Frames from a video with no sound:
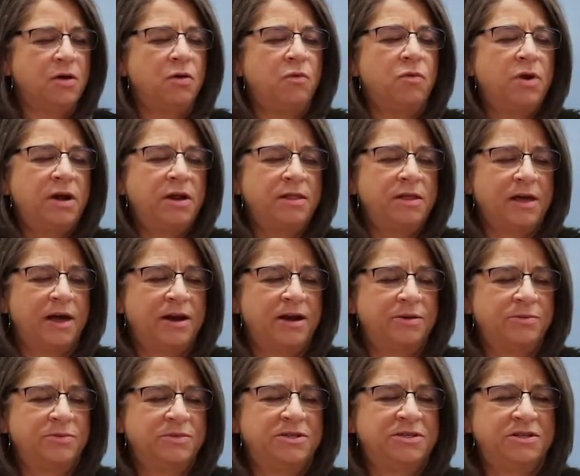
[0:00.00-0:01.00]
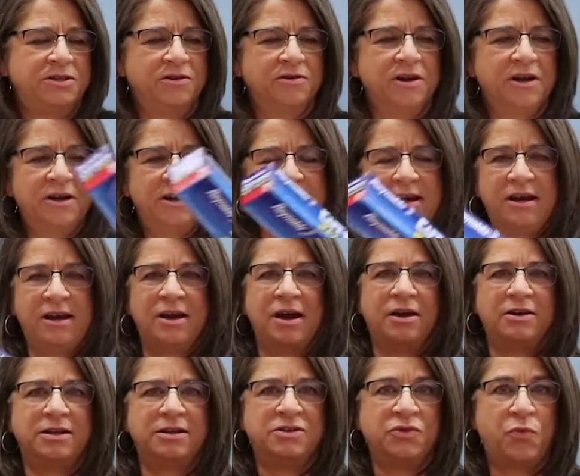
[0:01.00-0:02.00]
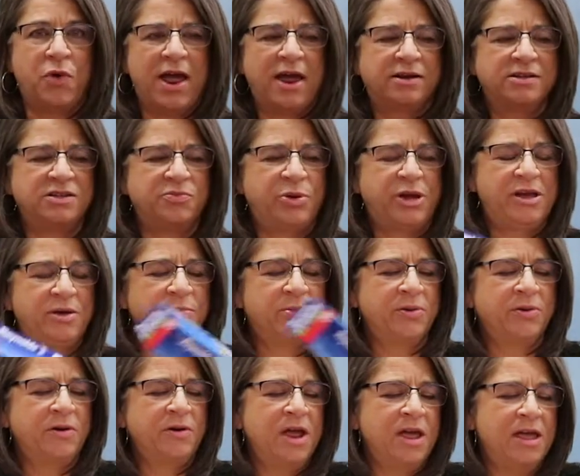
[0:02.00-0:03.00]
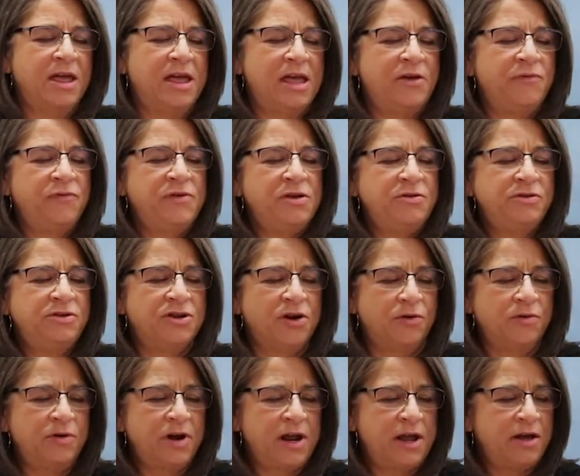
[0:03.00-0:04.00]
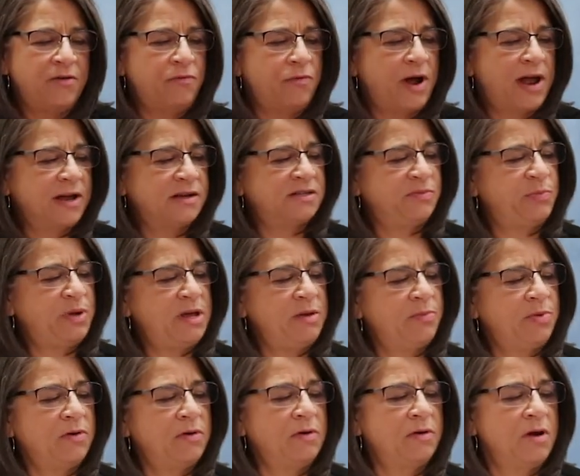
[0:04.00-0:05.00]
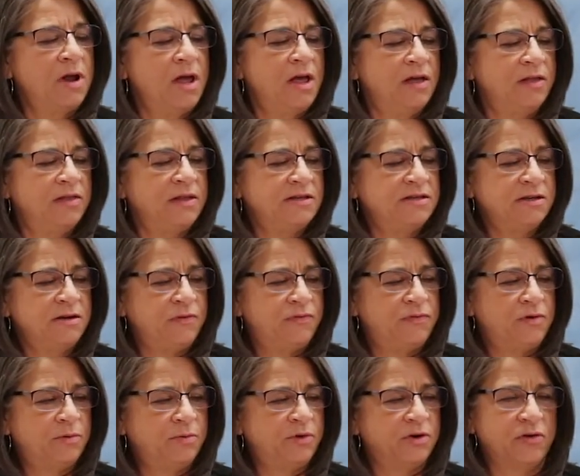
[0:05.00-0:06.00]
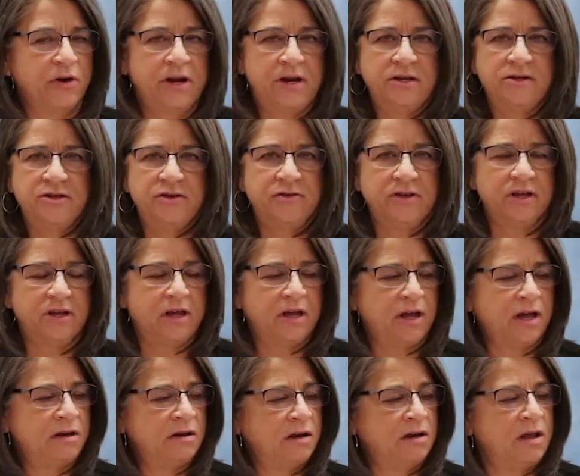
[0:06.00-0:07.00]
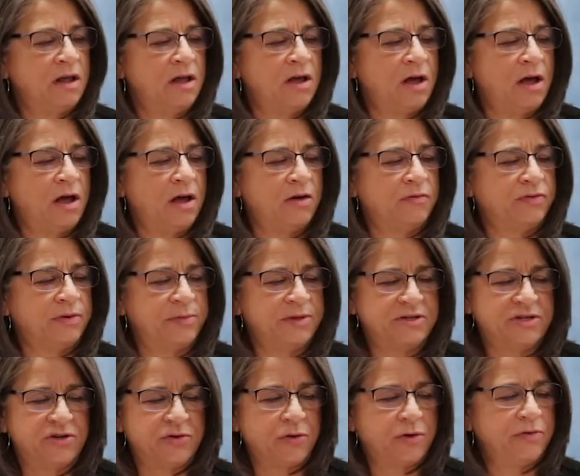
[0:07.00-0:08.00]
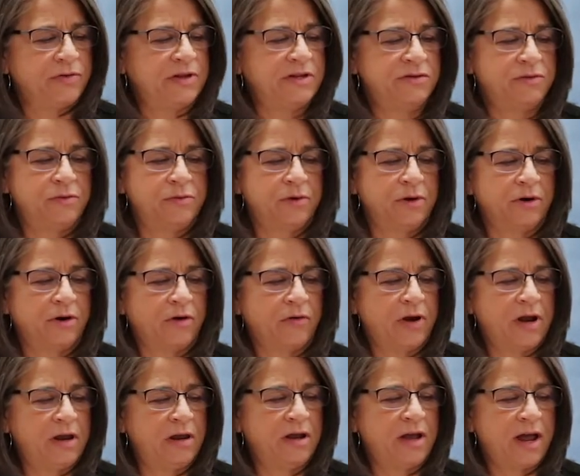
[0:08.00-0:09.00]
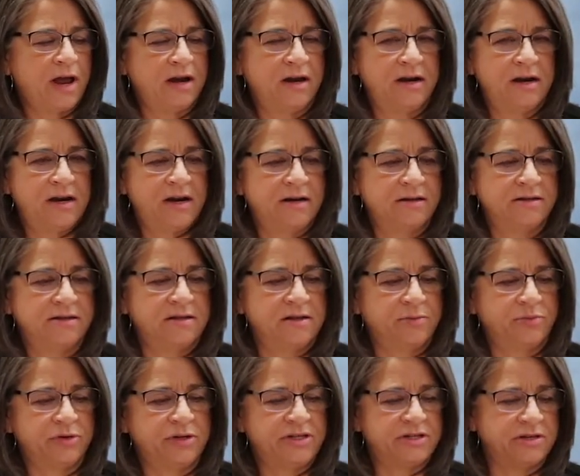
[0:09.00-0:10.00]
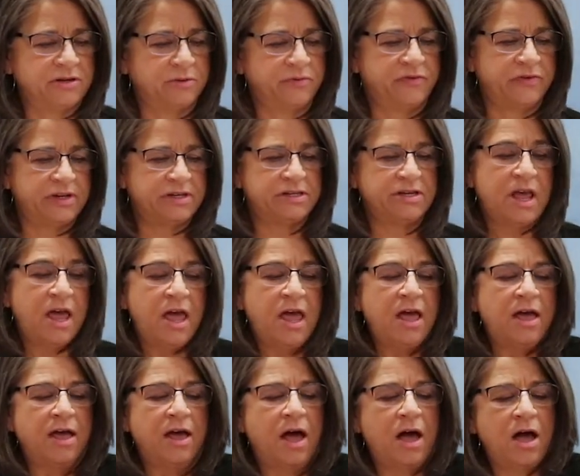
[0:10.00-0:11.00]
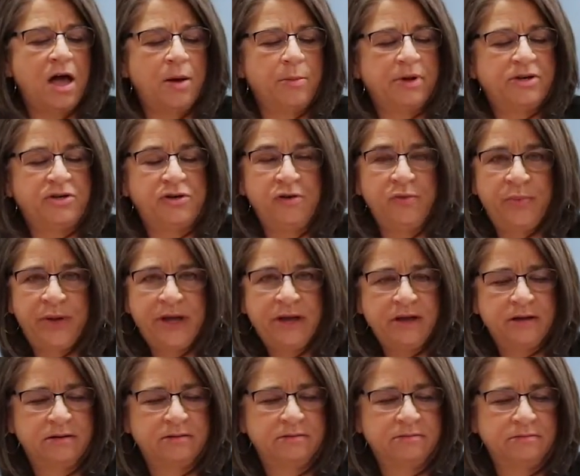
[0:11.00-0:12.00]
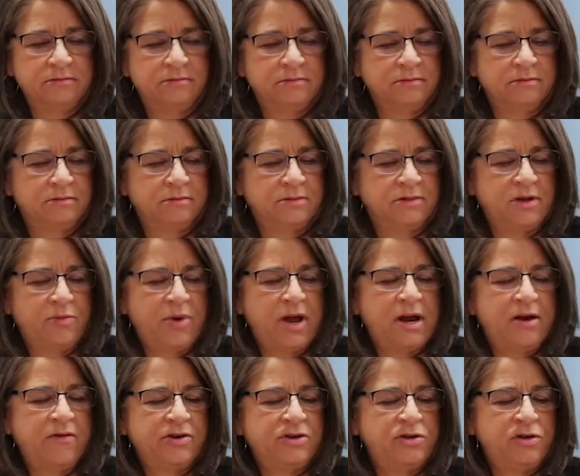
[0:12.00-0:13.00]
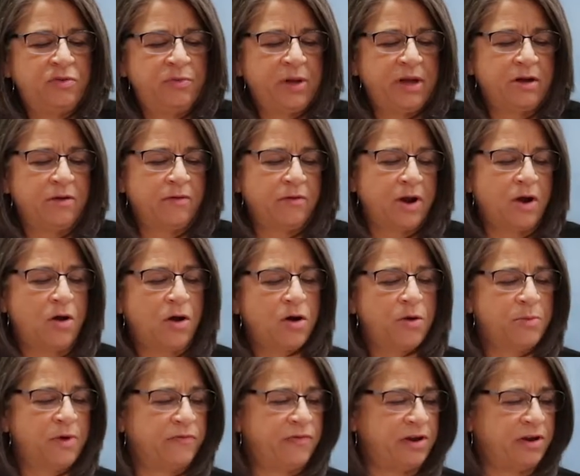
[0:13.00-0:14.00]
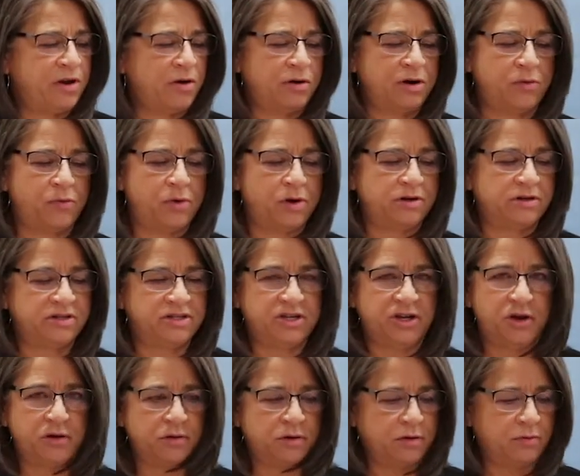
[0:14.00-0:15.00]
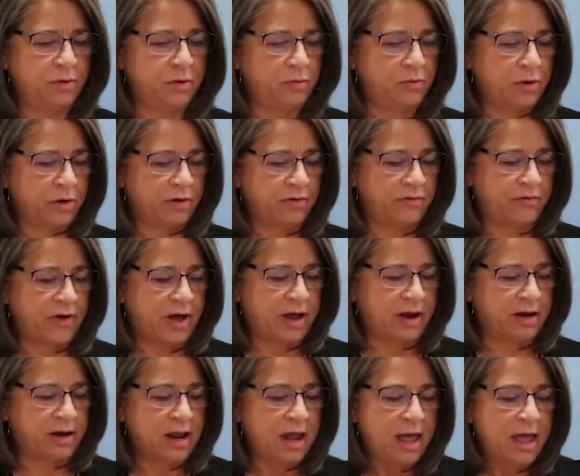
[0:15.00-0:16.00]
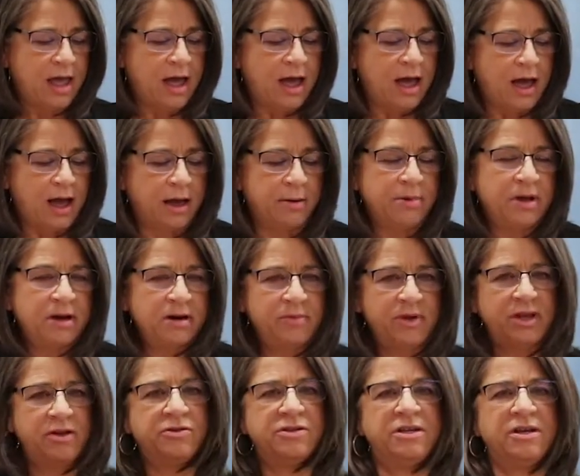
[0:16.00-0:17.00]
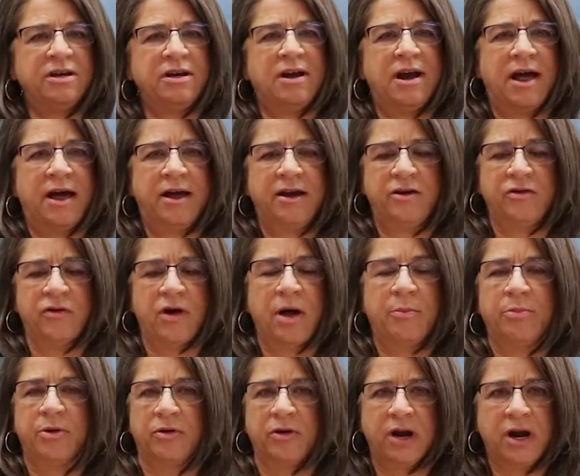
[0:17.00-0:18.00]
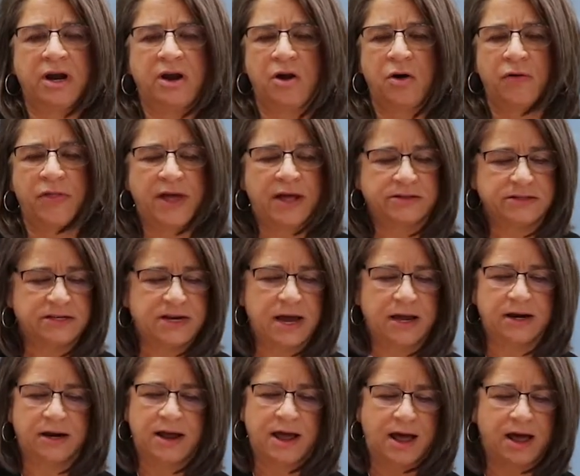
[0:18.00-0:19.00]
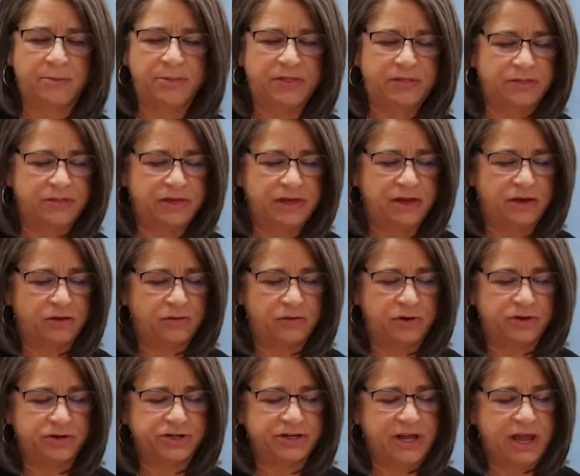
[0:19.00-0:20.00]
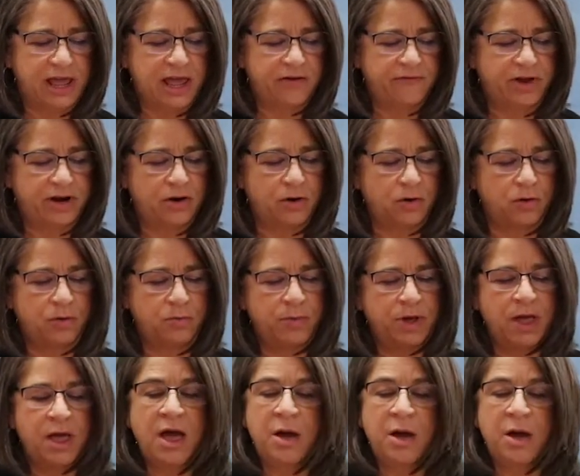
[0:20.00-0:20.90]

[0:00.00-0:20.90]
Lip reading: One of the items you're going to need is wax paper. If you don't have wax paper, these little foam trays you can get from the store, these will work great. You kind of need a slippery surface. A toothpick, so you might have a toothpick at home. If you don't, a wooden skewer will work fine. I'm going to be using an eyedropper, and I know that's not a common thing you usually have at home,